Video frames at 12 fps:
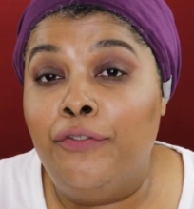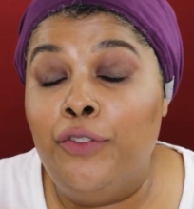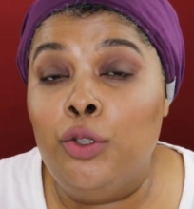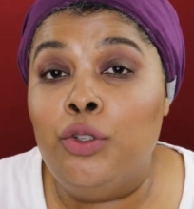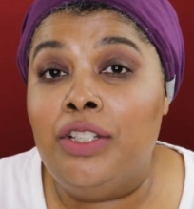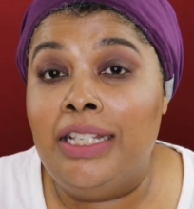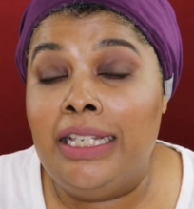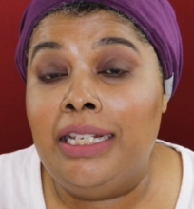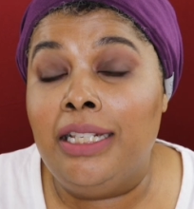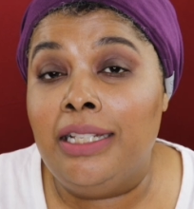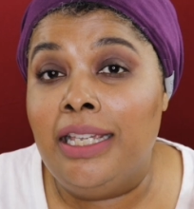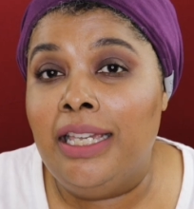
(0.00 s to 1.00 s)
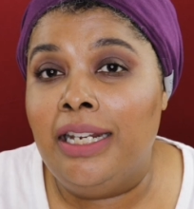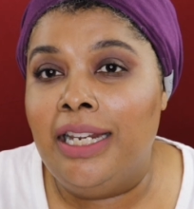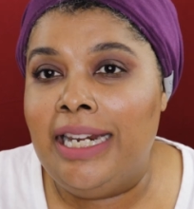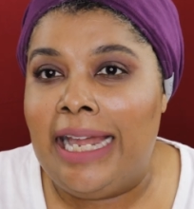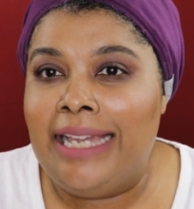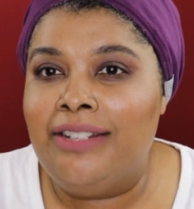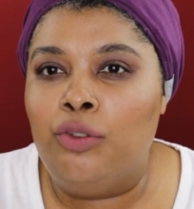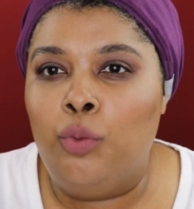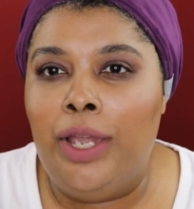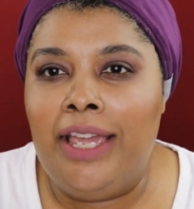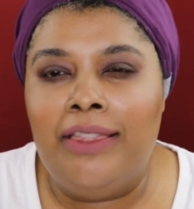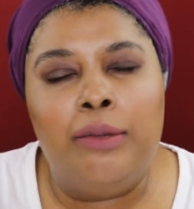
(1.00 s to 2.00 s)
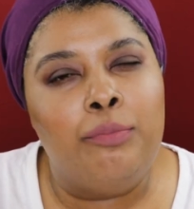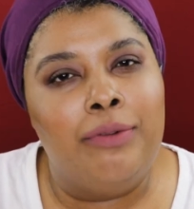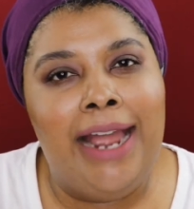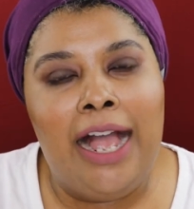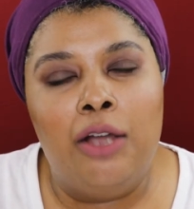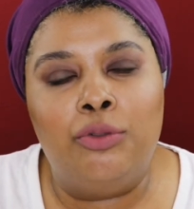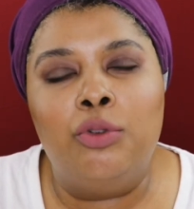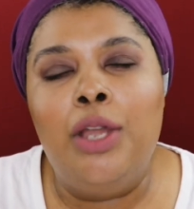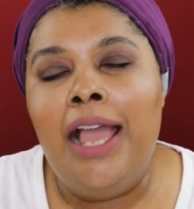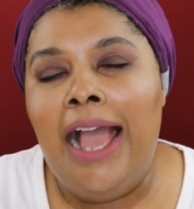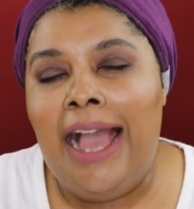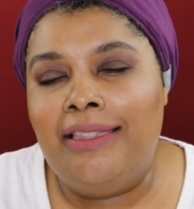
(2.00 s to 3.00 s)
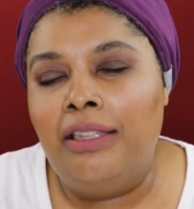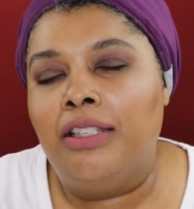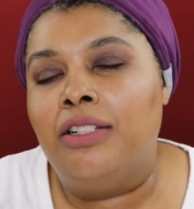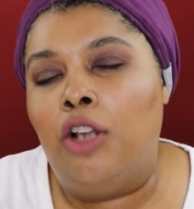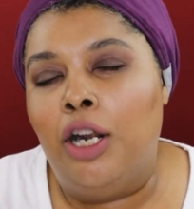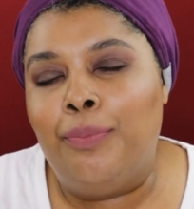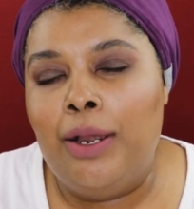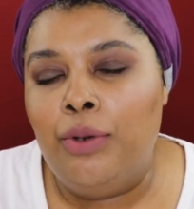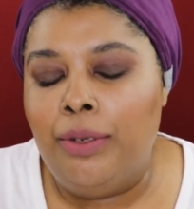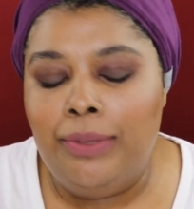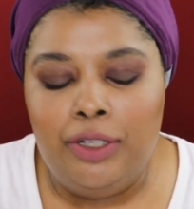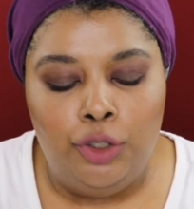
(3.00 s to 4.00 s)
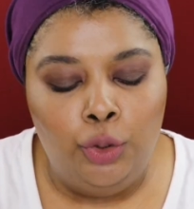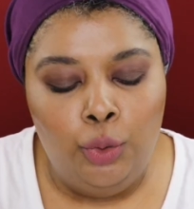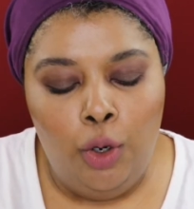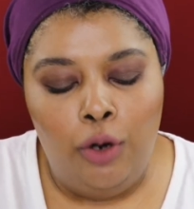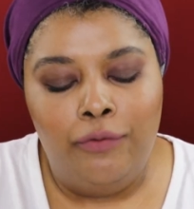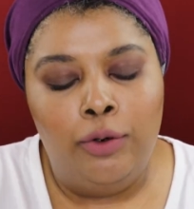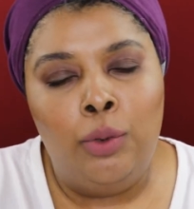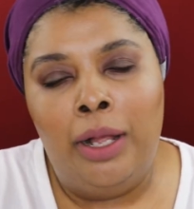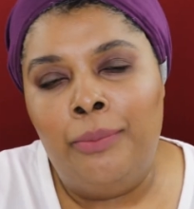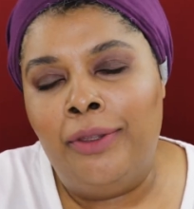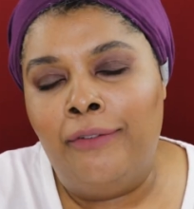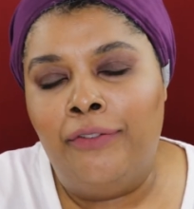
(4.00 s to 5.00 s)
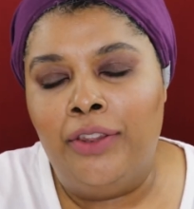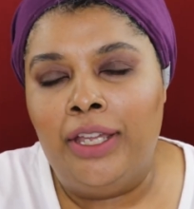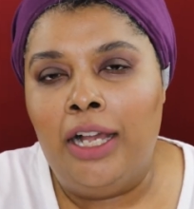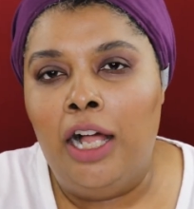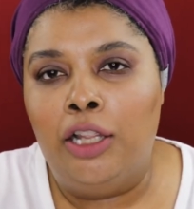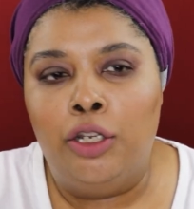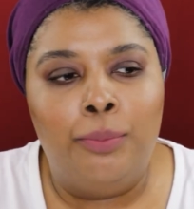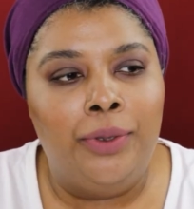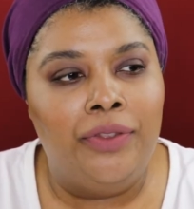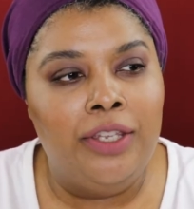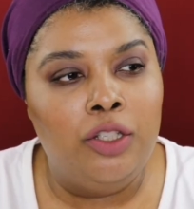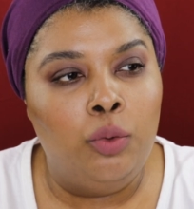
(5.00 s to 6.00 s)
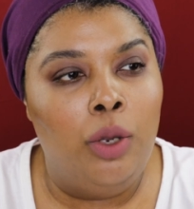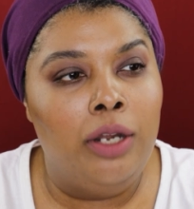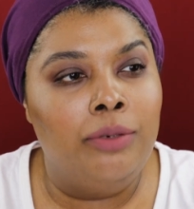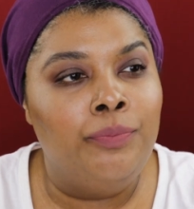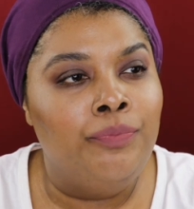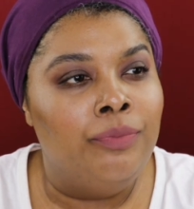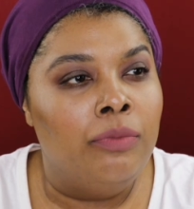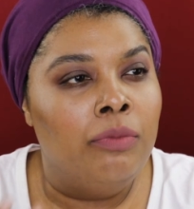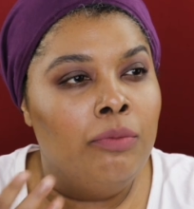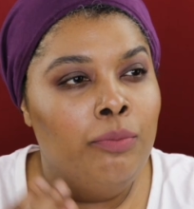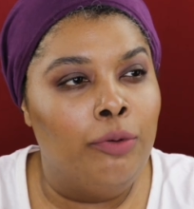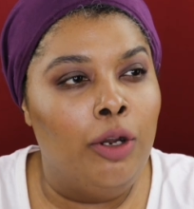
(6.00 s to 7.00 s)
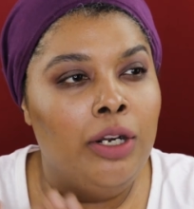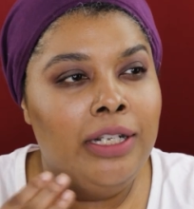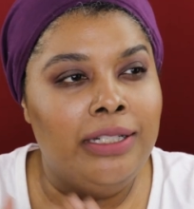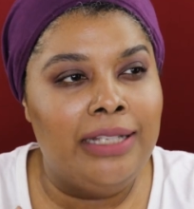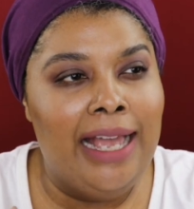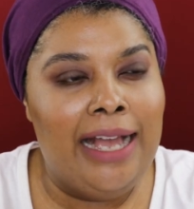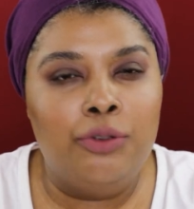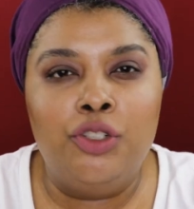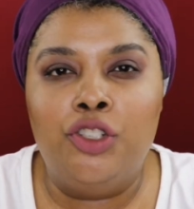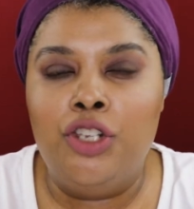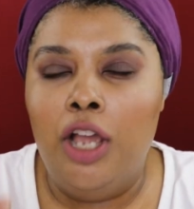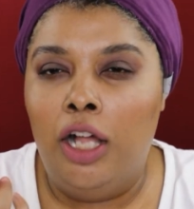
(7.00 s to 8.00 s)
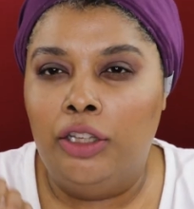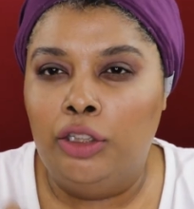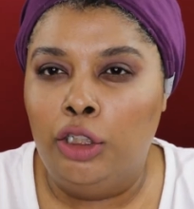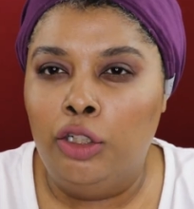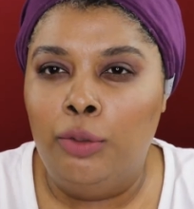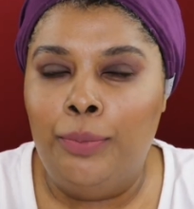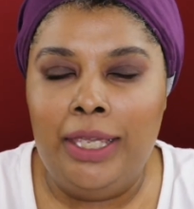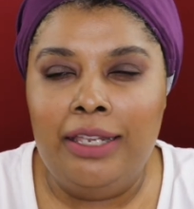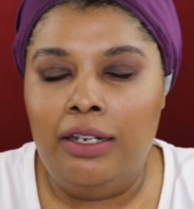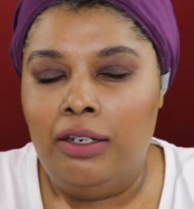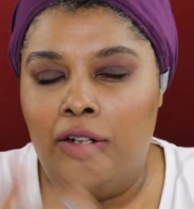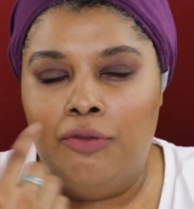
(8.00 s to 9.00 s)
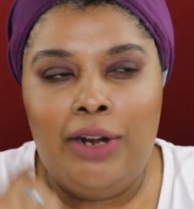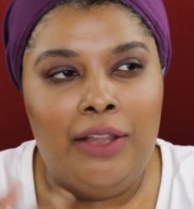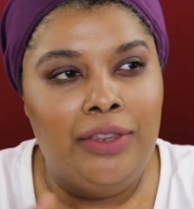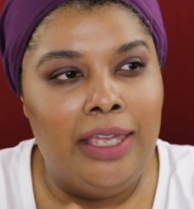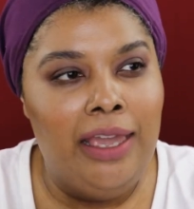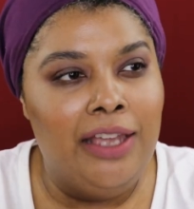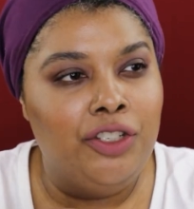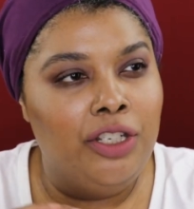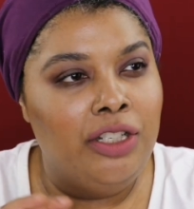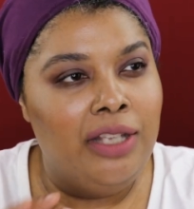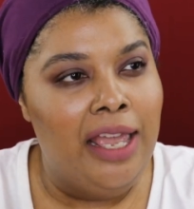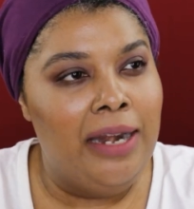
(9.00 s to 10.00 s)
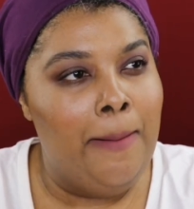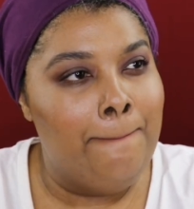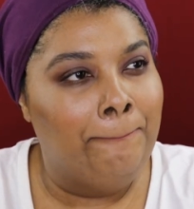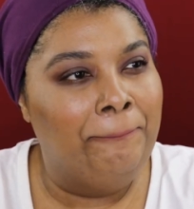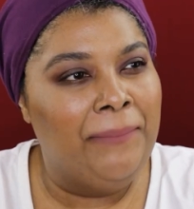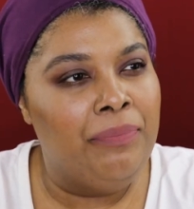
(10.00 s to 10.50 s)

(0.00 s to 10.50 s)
diffused it in a nice way. The brown, I think the dark brown would have been too overwhelming for the color, but this one brought it down a little bit around the edges and